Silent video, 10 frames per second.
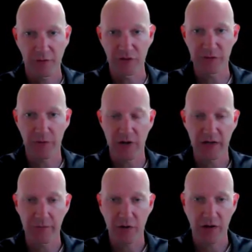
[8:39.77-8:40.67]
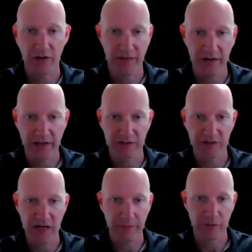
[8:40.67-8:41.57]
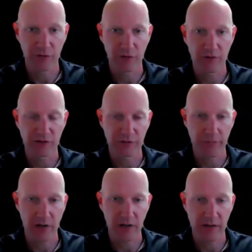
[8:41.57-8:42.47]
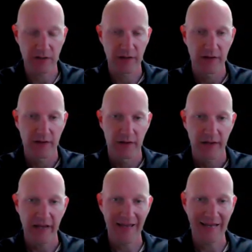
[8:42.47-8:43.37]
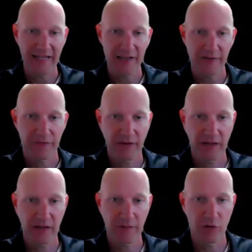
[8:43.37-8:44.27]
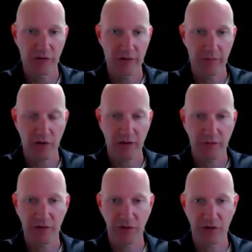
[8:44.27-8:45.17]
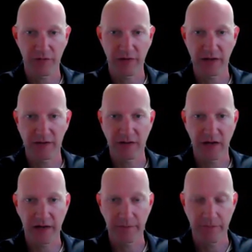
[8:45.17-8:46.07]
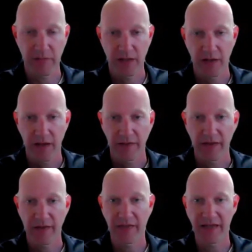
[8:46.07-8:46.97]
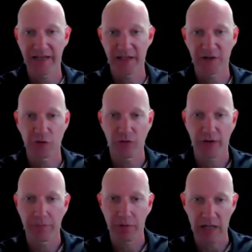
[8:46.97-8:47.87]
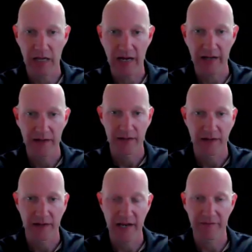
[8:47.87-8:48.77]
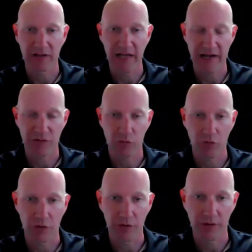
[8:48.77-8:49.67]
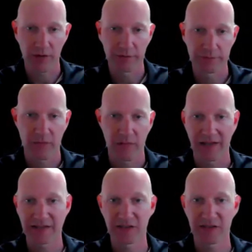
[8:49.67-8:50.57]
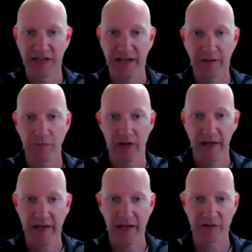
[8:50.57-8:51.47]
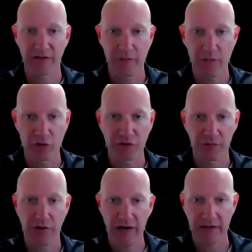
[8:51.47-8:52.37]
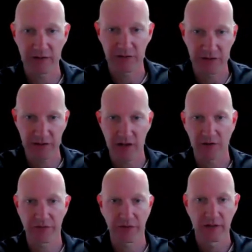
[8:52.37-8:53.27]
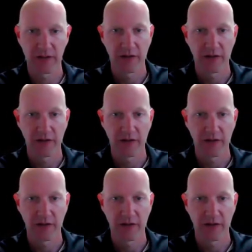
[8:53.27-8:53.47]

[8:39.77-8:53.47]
The responding party then gets an opportunity to respond. And if the moving party reserved any time, they then get to reply and have the last word. That's the same as the motion practice itself.